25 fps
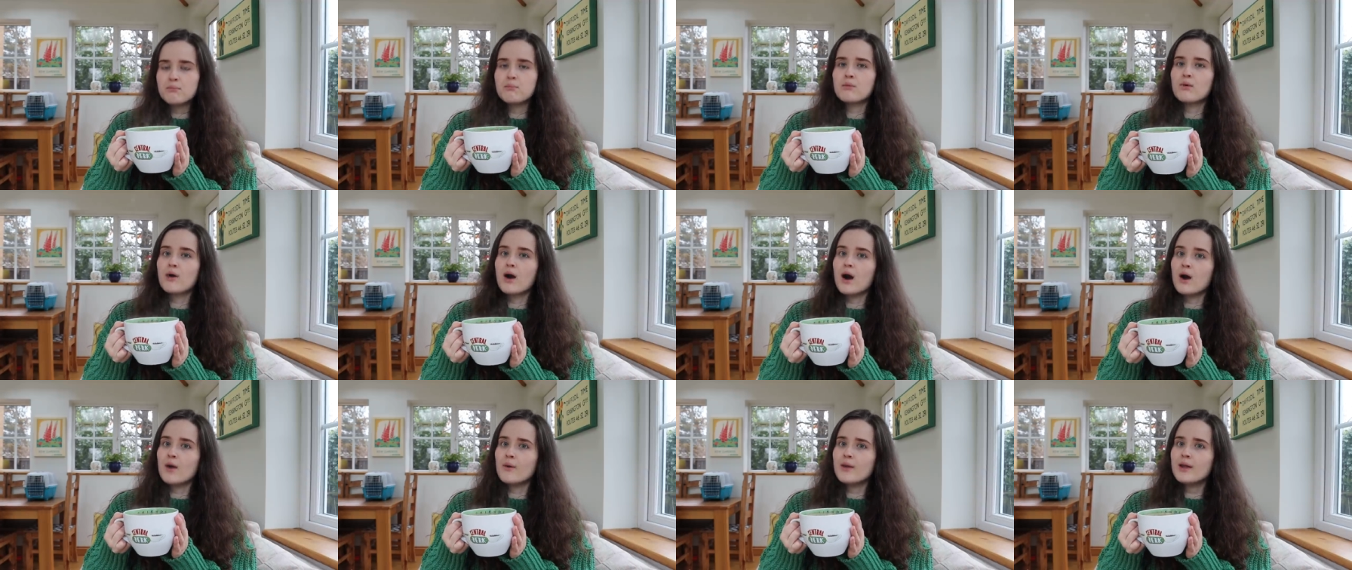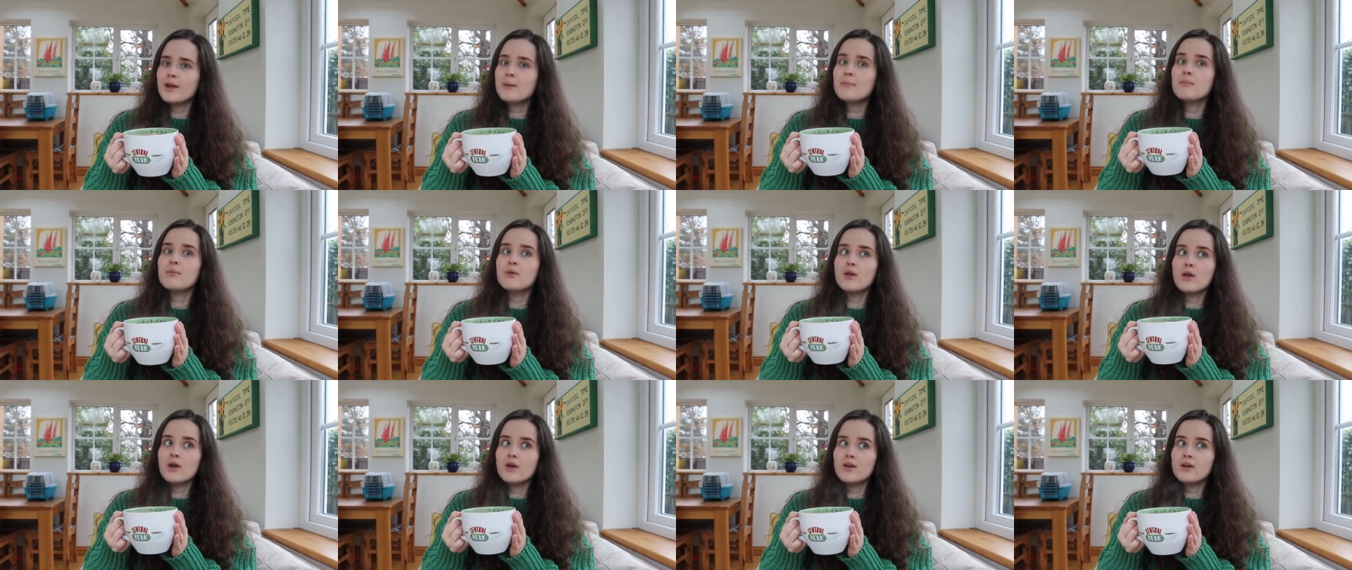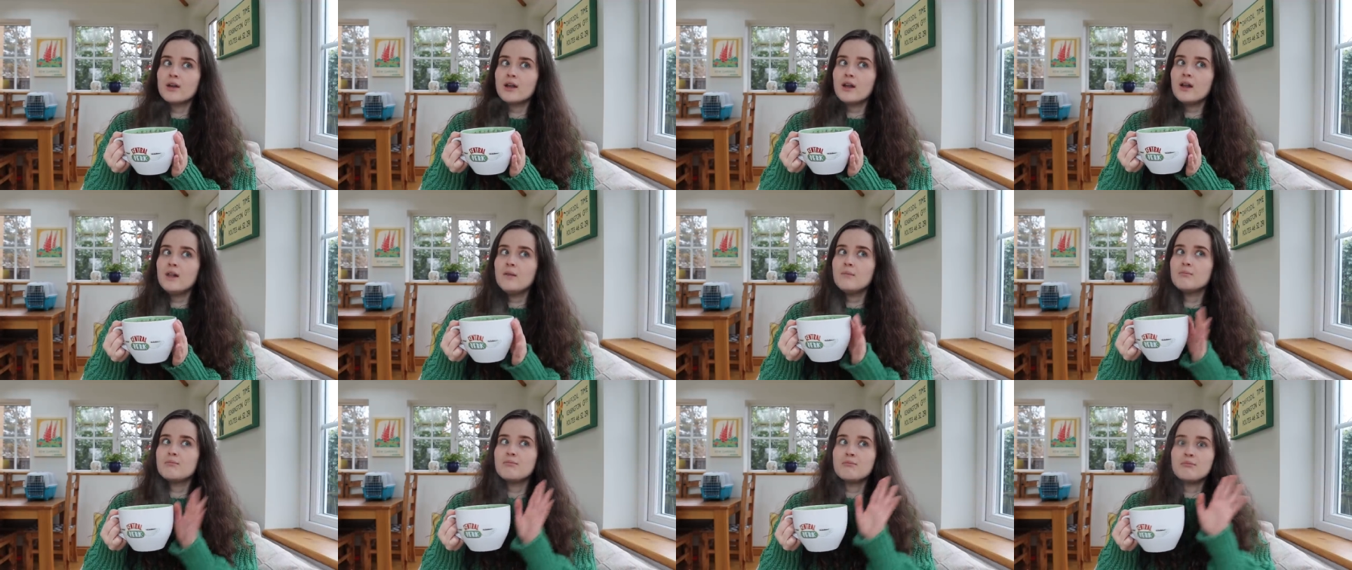
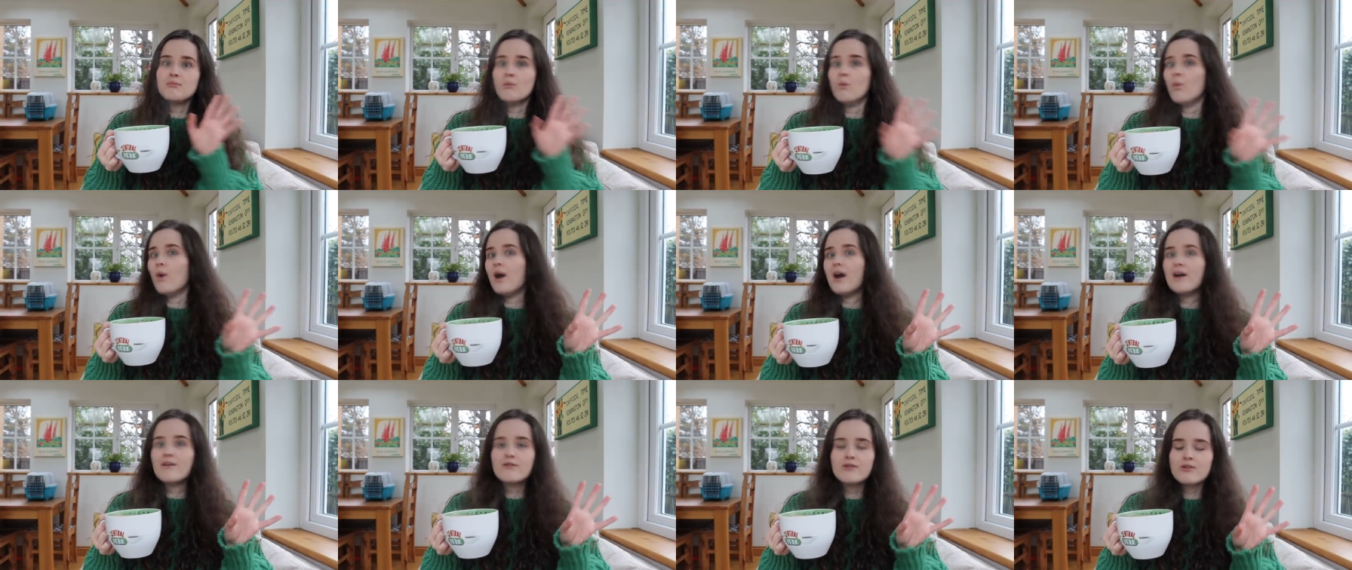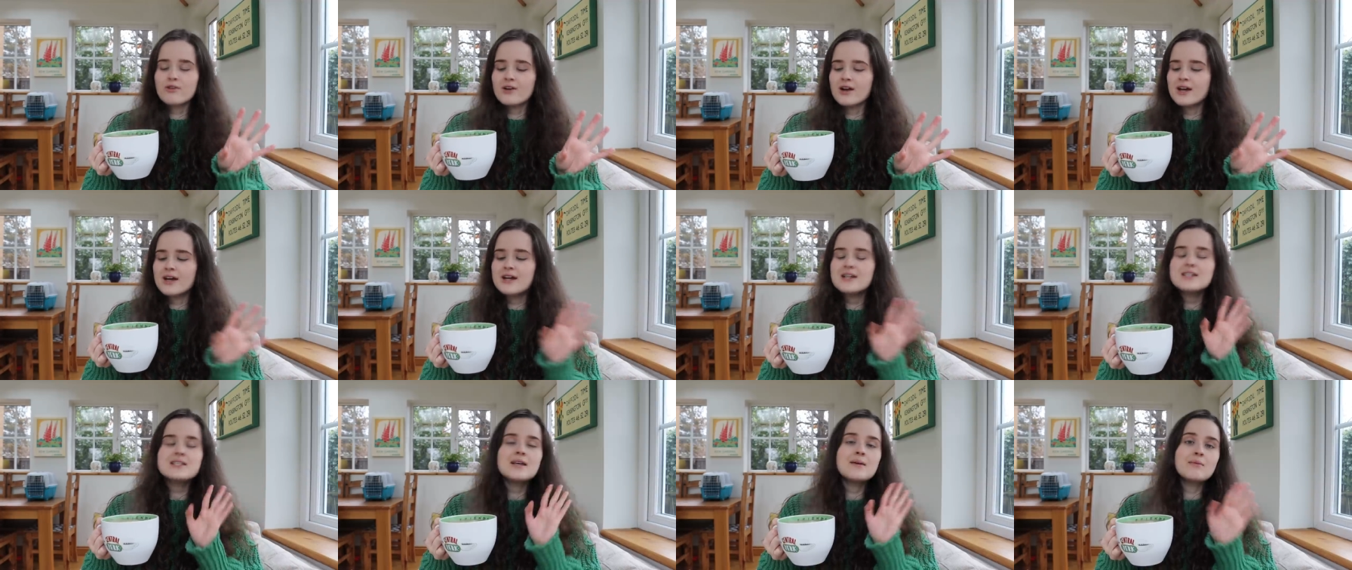blondie, whatever it is.